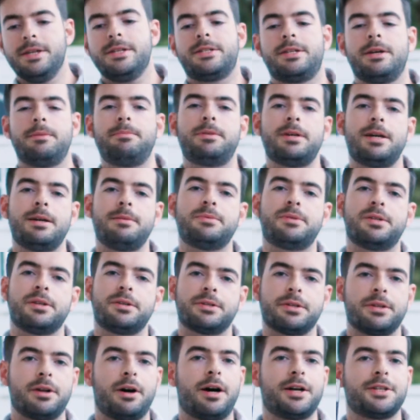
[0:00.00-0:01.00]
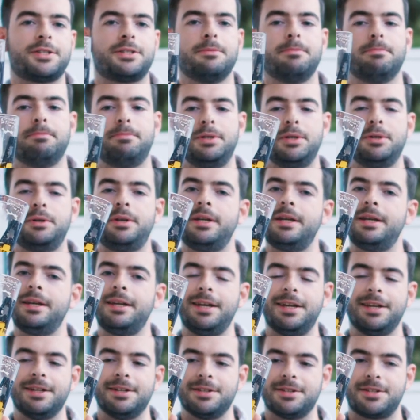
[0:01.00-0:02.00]
Sometimes there's an awesome beauty
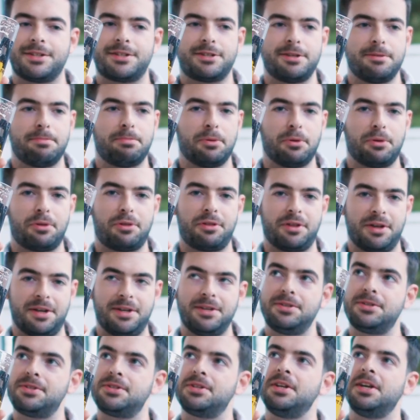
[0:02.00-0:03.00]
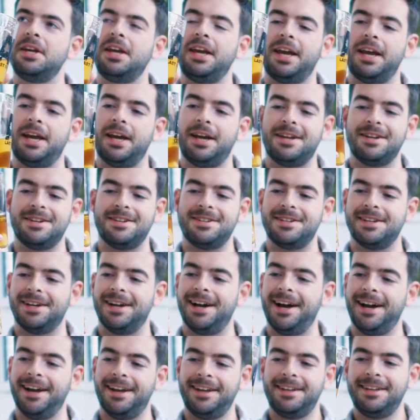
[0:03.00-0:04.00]
in simple things, and
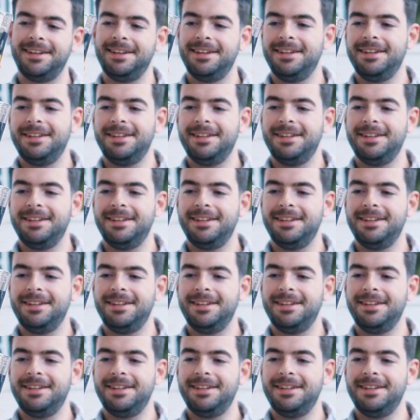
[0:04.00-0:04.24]
uh,